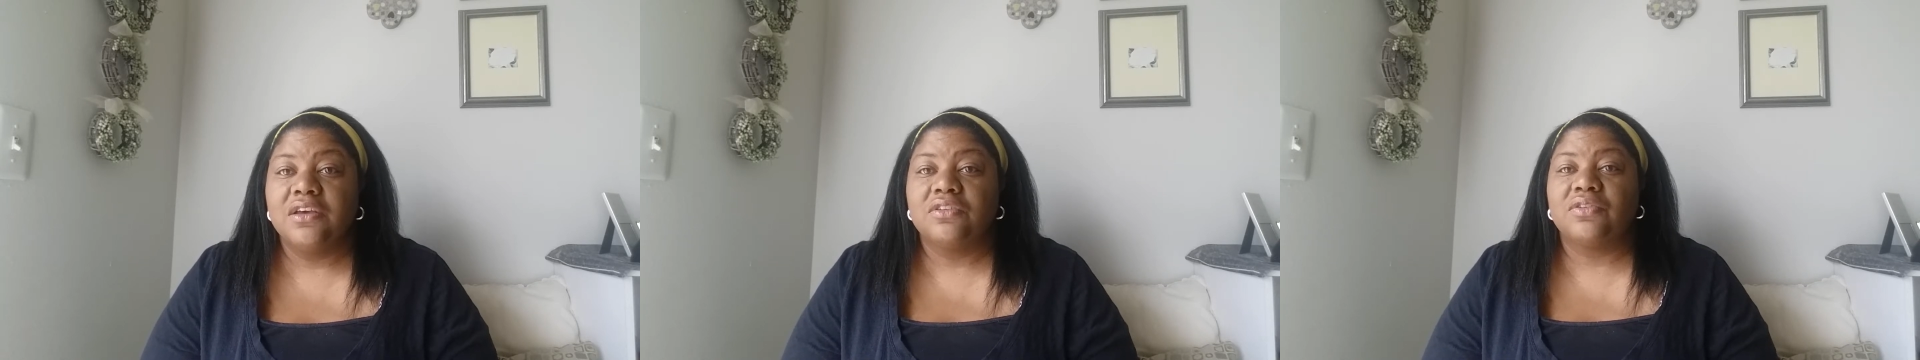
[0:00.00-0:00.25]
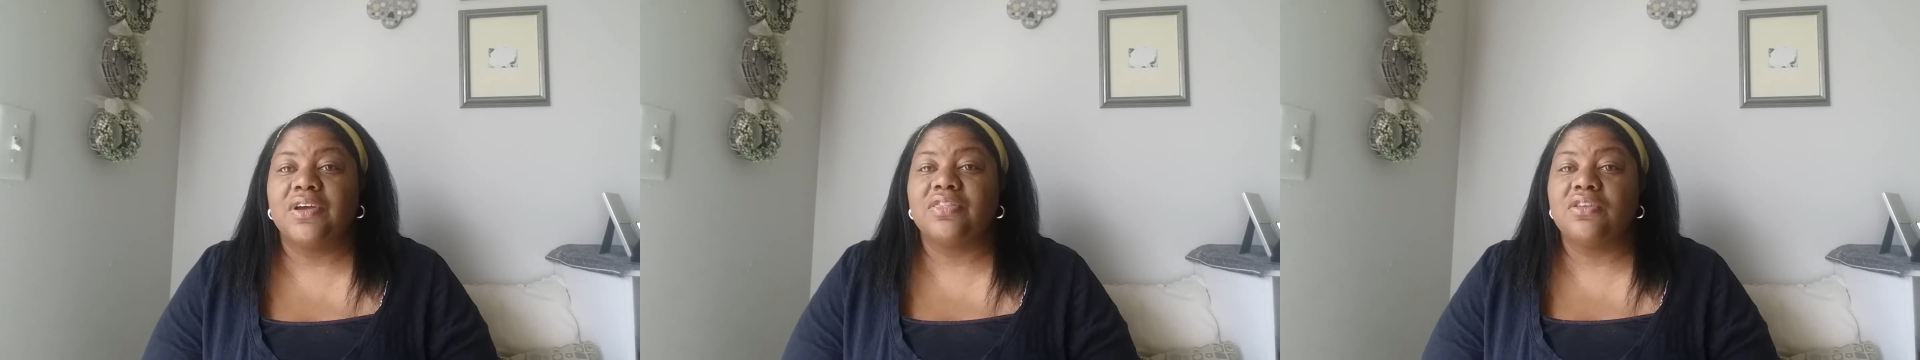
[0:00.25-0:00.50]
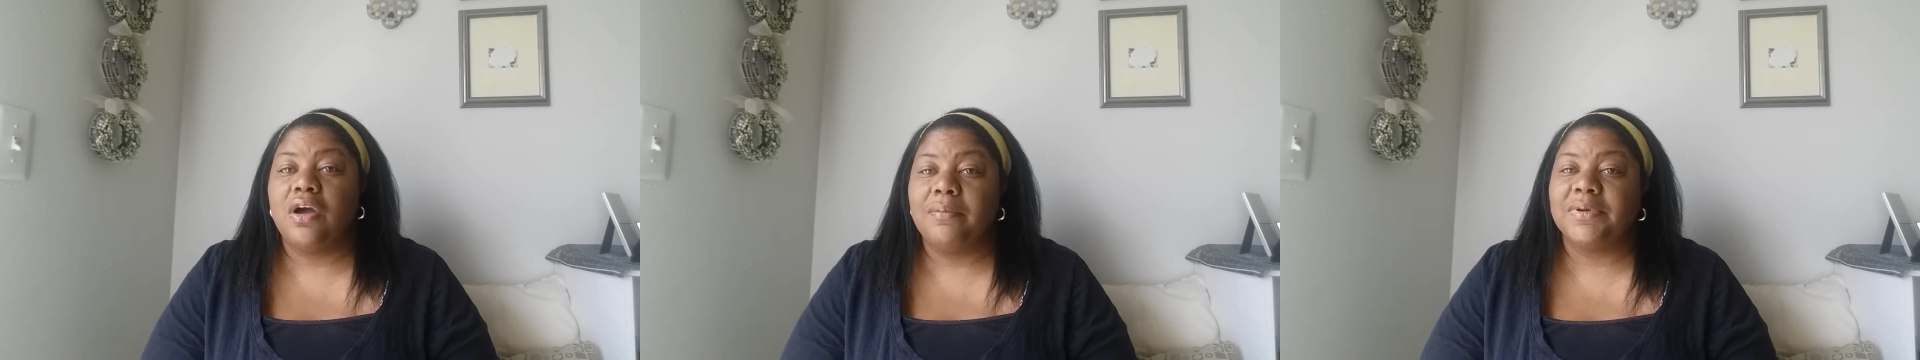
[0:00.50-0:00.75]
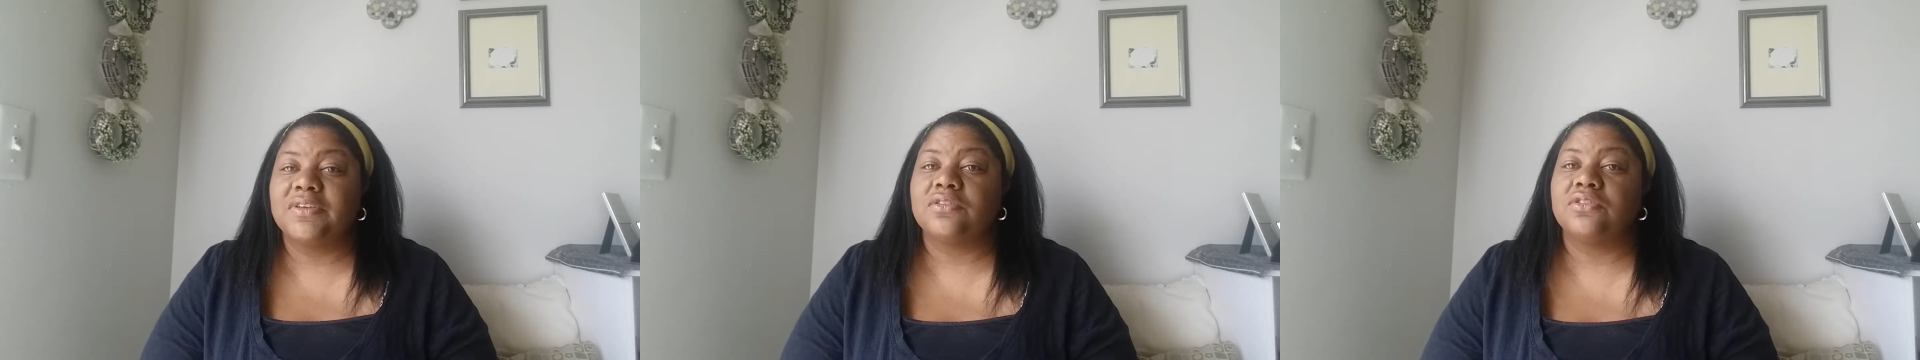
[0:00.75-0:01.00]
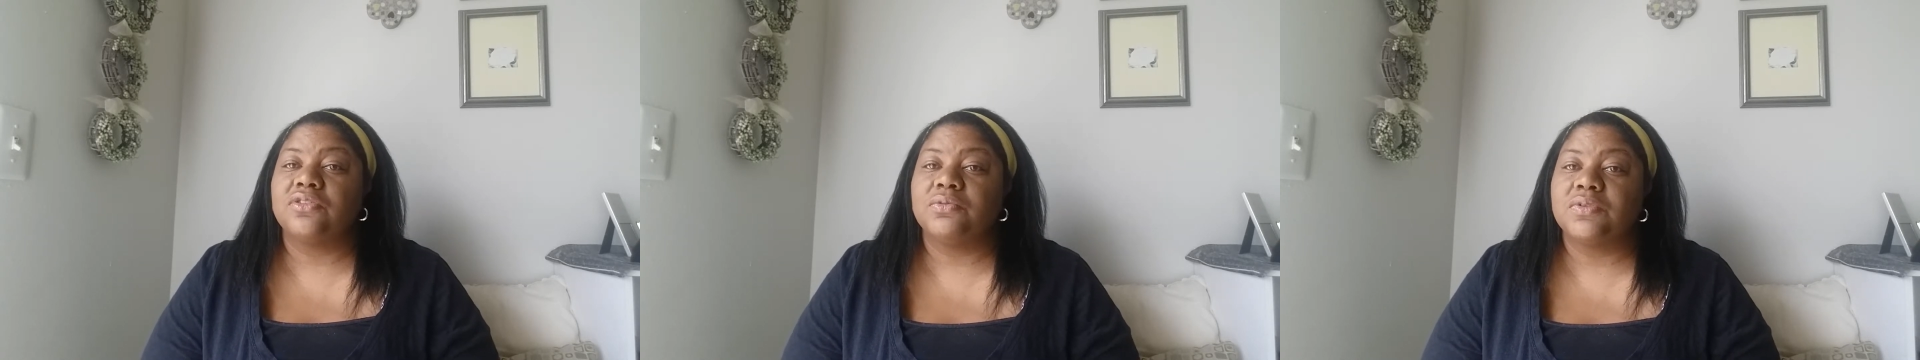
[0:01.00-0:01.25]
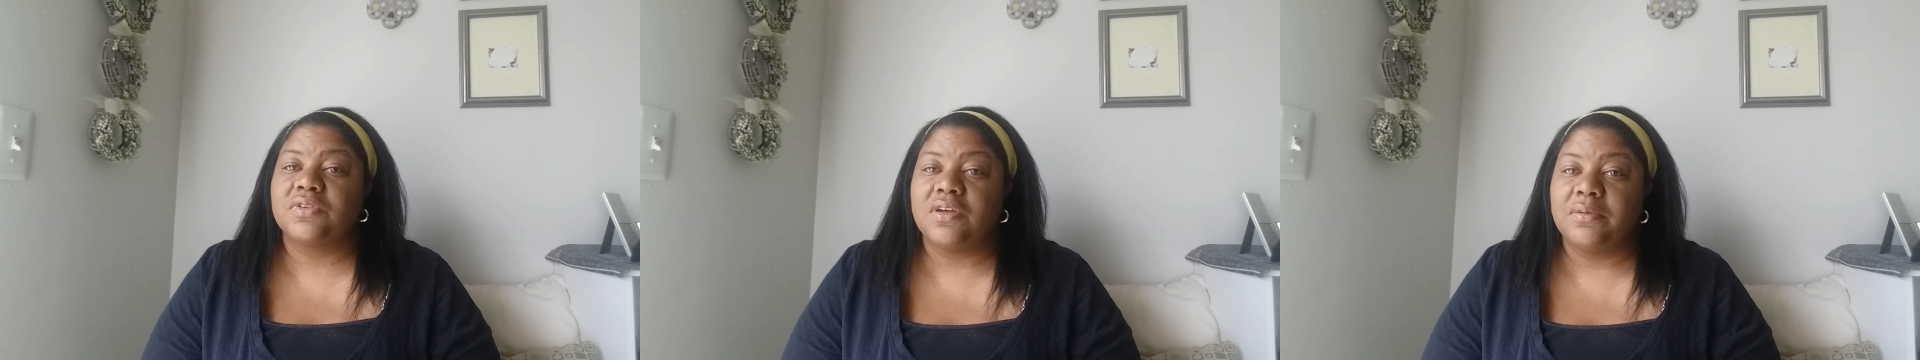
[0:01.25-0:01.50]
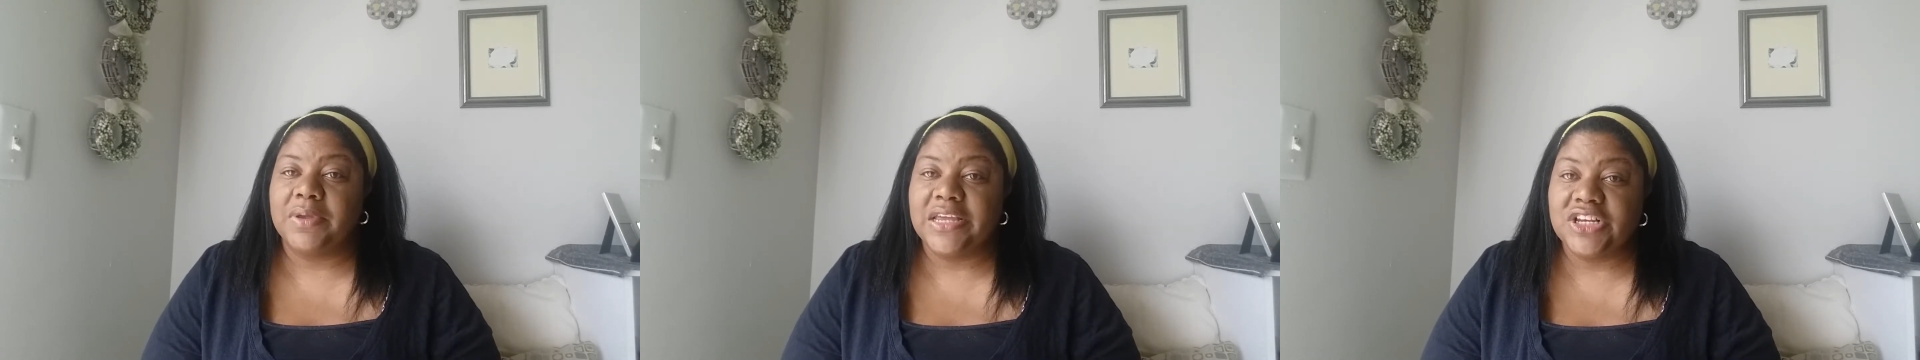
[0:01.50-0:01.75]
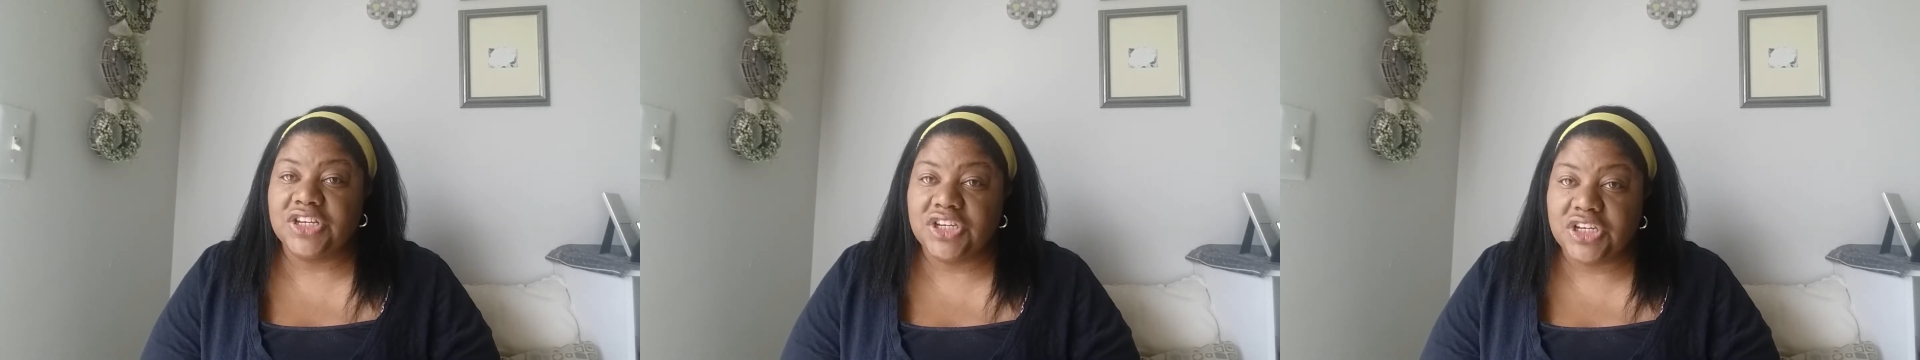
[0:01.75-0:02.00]
So I thought my surgery was going to be
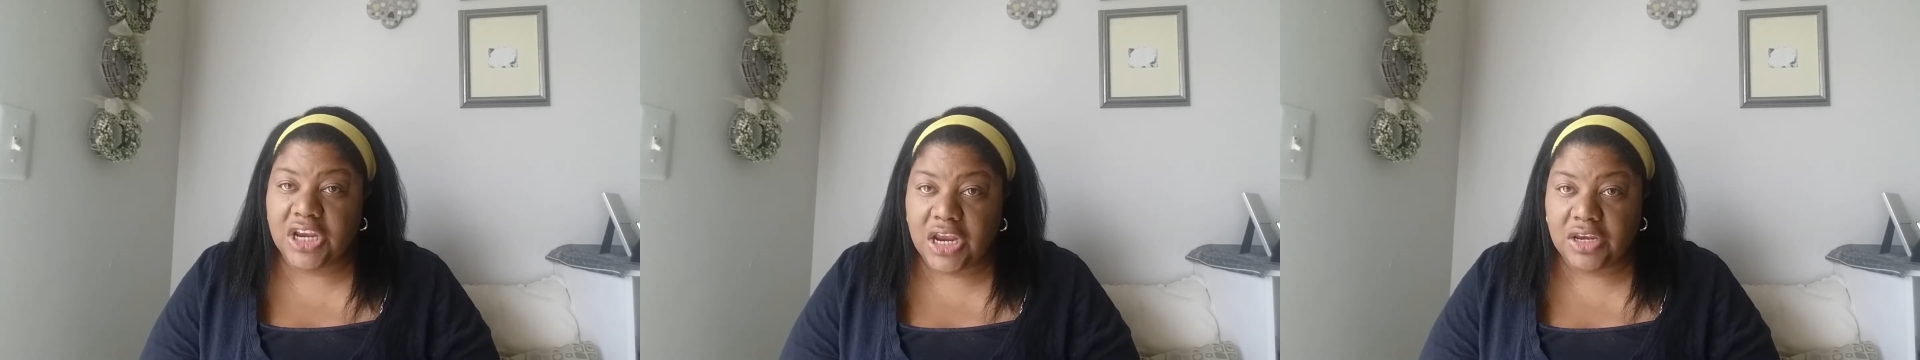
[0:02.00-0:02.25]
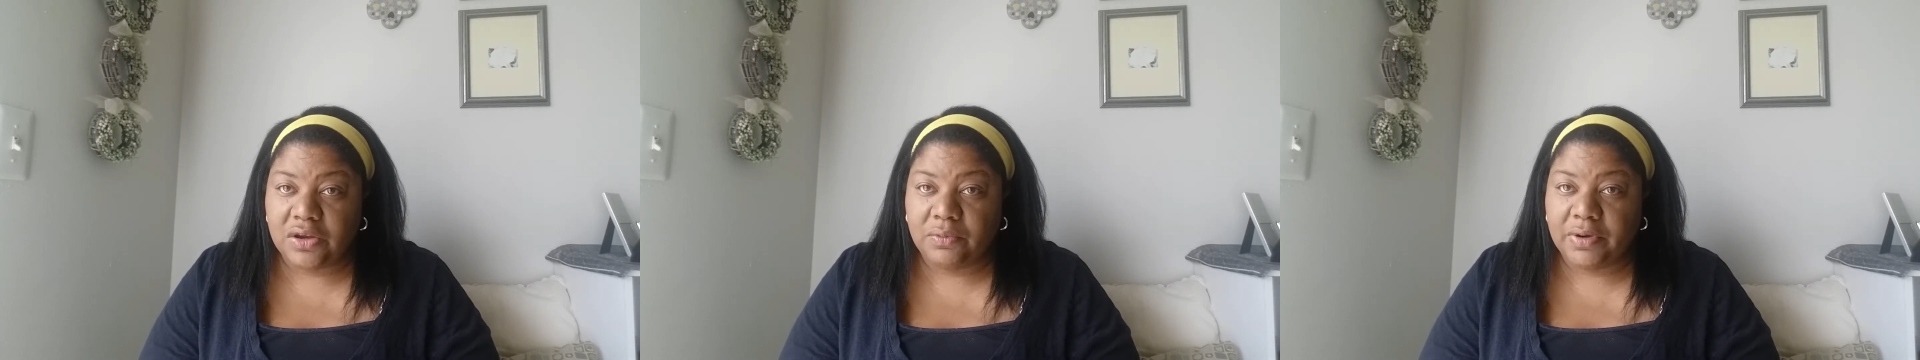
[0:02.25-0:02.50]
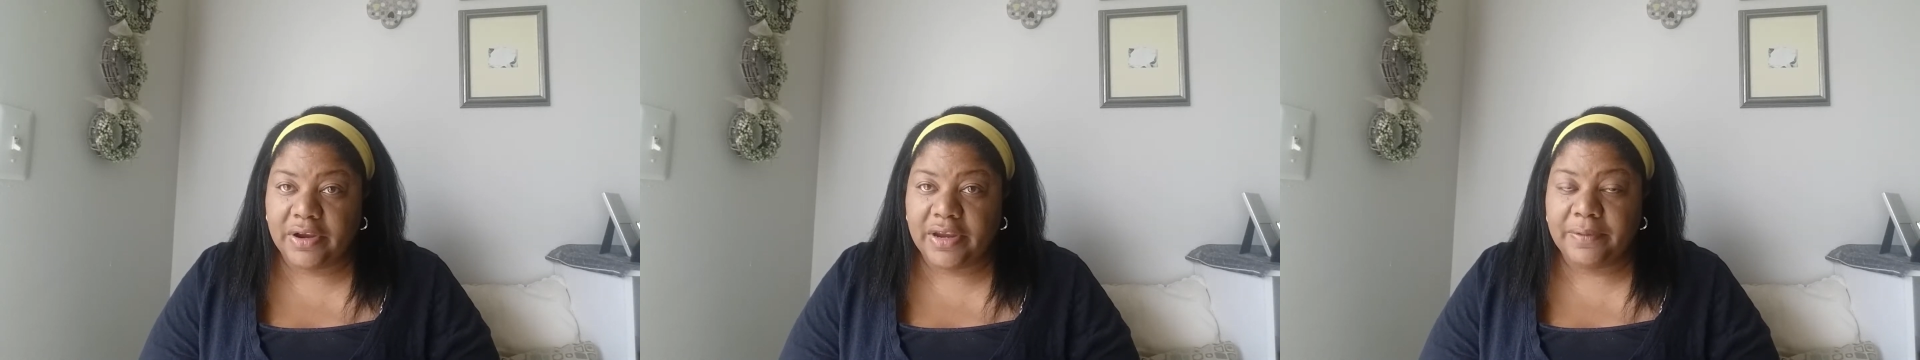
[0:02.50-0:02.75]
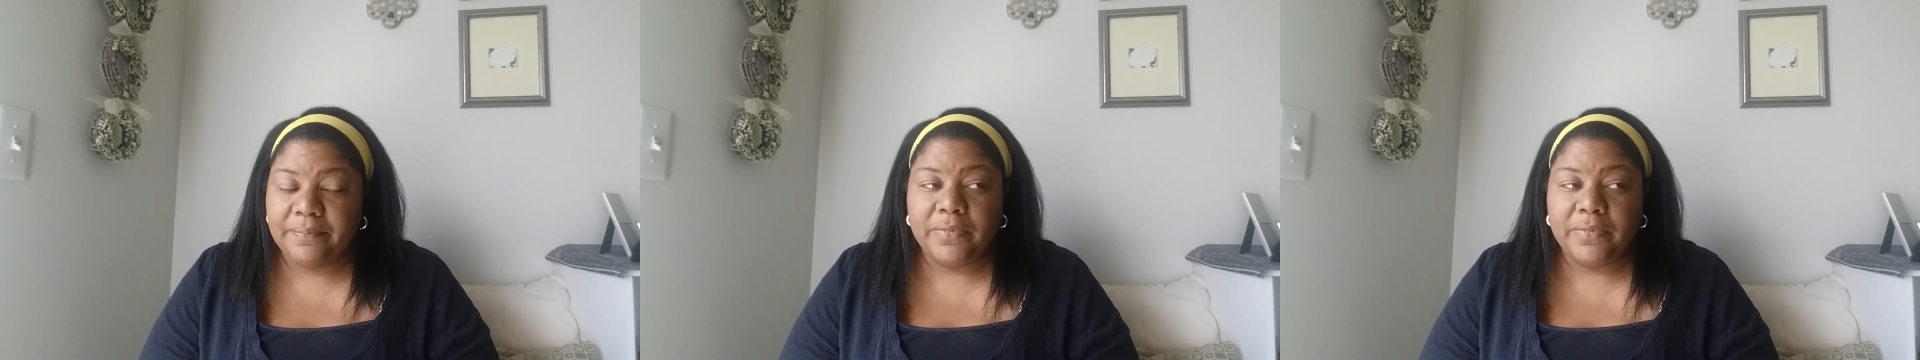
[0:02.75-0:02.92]
in January.